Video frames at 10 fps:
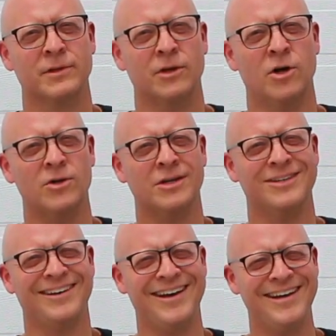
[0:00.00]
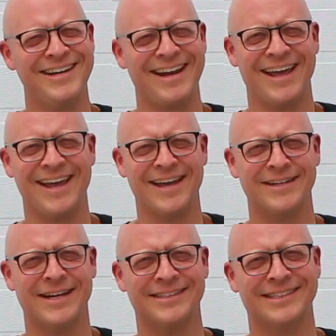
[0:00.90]
hook, line,
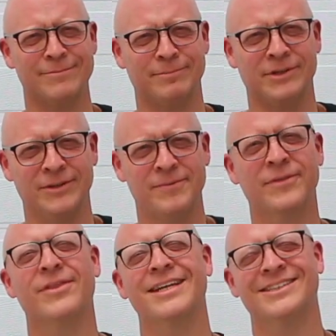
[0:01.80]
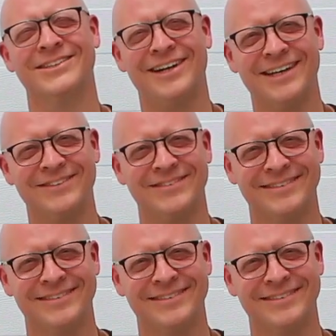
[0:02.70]
and simple. Thanks a lot.